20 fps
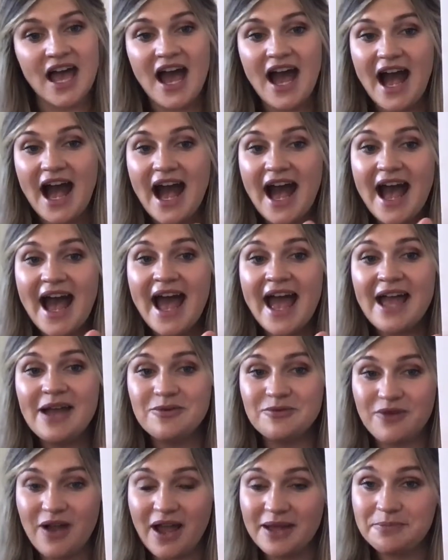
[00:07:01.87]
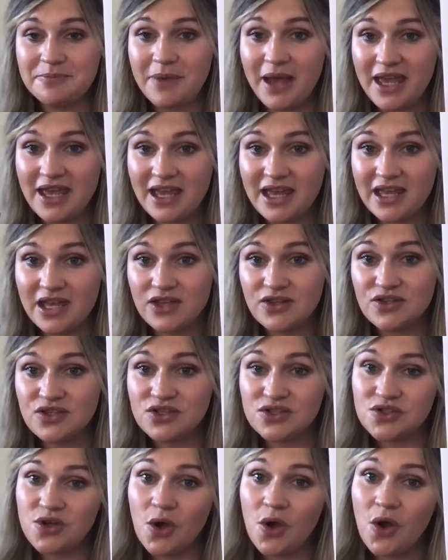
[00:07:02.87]
I write their
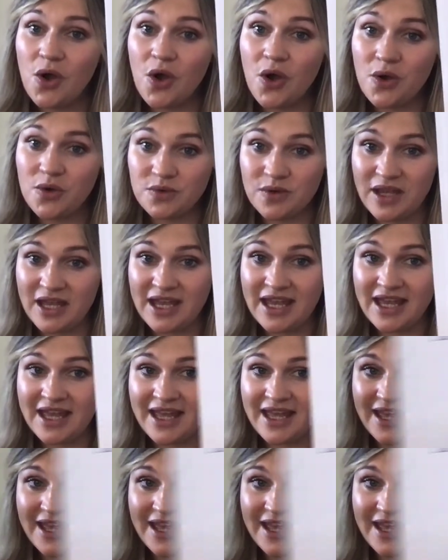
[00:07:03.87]
history.